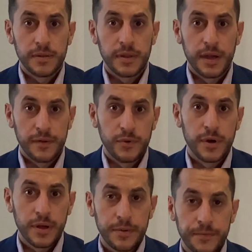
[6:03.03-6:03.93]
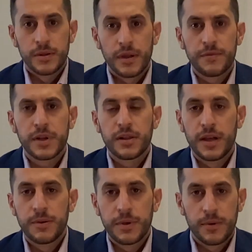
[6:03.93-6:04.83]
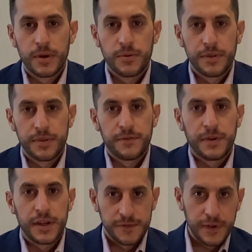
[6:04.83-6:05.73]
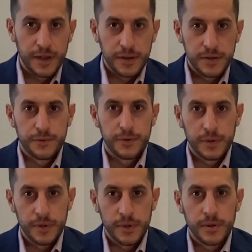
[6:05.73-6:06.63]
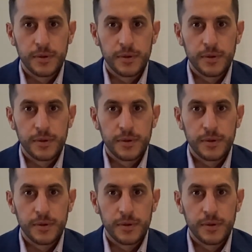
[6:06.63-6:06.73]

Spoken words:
line of work. Every client we work with defines value differently,